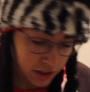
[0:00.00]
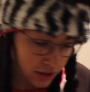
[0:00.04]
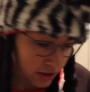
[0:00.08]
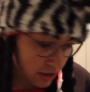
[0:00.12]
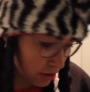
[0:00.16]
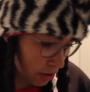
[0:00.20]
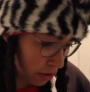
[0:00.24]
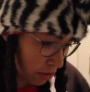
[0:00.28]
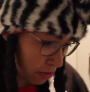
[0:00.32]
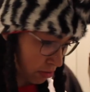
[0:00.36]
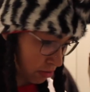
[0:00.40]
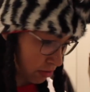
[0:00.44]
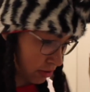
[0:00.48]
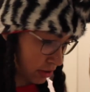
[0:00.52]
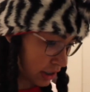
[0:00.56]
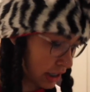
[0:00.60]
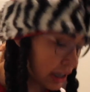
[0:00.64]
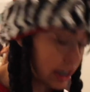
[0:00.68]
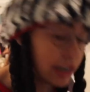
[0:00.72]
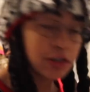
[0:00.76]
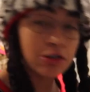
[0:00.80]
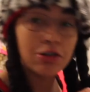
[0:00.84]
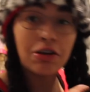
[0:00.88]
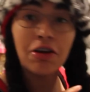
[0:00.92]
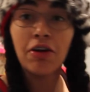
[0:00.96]
So
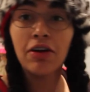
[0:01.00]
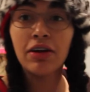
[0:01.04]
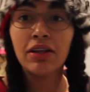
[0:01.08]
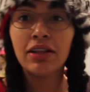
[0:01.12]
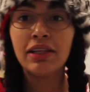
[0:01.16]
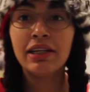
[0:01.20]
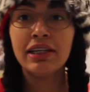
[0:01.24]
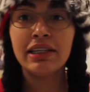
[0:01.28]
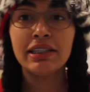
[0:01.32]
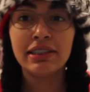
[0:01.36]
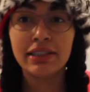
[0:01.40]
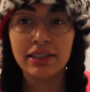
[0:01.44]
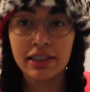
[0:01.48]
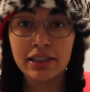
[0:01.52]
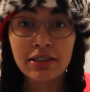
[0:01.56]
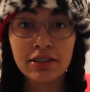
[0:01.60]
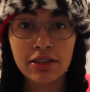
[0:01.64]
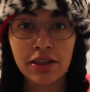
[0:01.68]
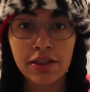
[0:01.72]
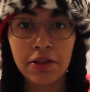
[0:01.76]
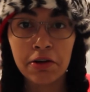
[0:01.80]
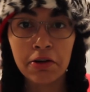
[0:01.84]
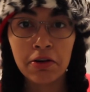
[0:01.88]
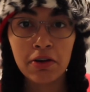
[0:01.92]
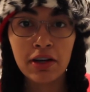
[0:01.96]
it is currently six
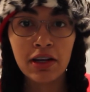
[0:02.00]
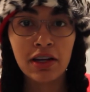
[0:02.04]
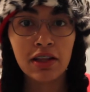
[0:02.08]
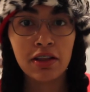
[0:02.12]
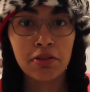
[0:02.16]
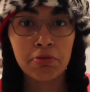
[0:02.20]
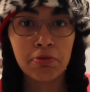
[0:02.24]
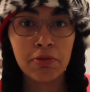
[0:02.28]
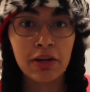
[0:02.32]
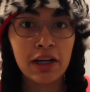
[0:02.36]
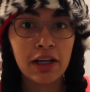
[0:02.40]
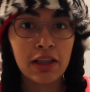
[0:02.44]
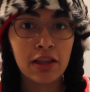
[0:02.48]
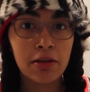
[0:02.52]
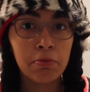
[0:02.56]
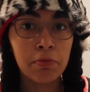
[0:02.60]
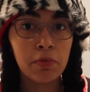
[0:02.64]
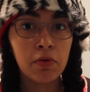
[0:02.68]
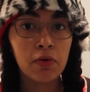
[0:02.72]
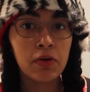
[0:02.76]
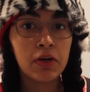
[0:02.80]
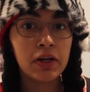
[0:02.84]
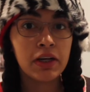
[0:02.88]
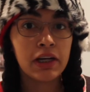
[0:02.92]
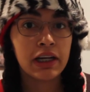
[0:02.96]
thirty-three in the
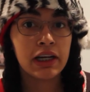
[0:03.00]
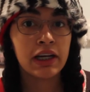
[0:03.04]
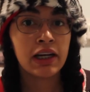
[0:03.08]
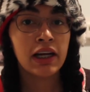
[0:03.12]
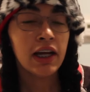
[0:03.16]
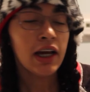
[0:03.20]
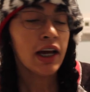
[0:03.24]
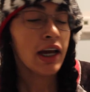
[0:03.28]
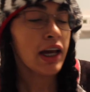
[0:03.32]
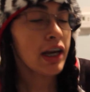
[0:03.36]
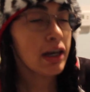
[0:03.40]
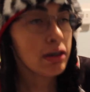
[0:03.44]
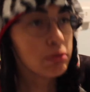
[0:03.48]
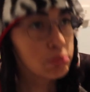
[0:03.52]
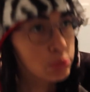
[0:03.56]
morning, and